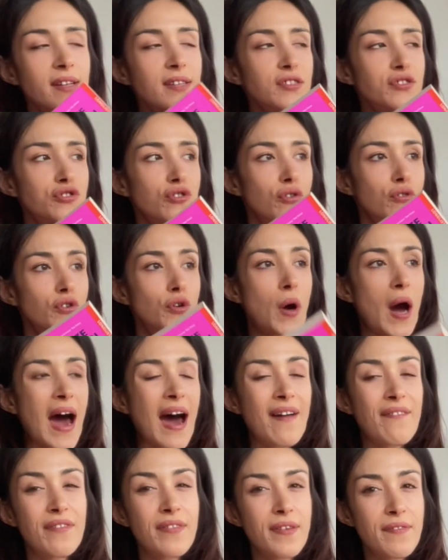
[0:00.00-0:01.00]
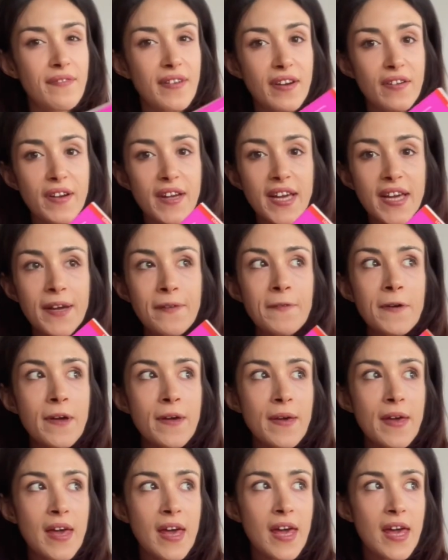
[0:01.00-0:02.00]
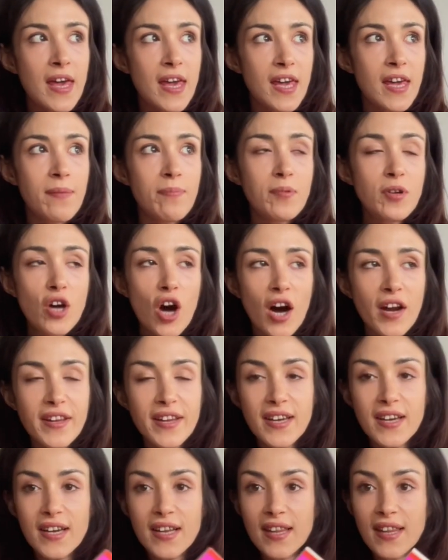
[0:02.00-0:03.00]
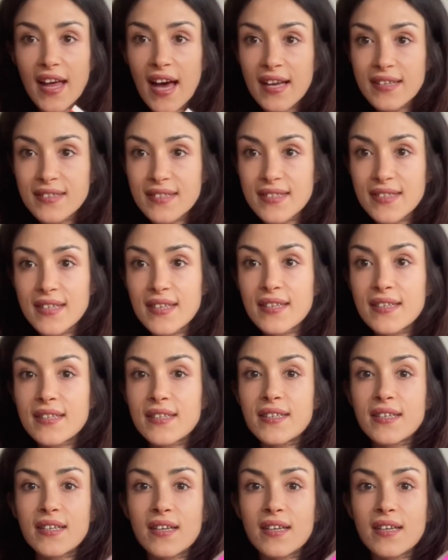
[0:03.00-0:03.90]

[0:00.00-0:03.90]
So you have the very hypnotic classic